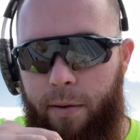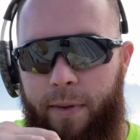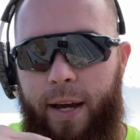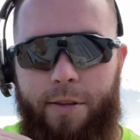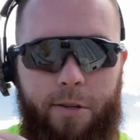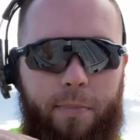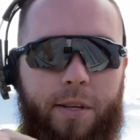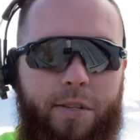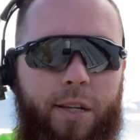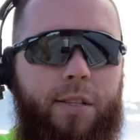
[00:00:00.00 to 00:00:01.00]
has to be
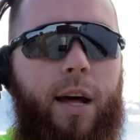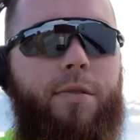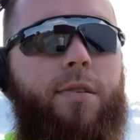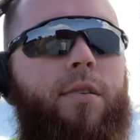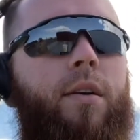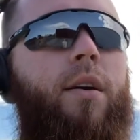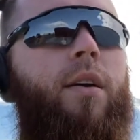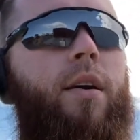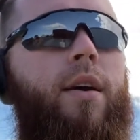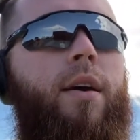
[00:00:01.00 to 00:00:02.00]
6,000.
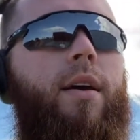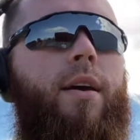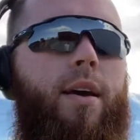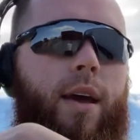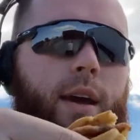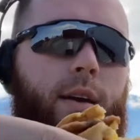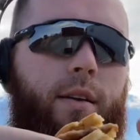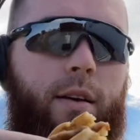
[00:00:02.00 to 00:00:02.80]
And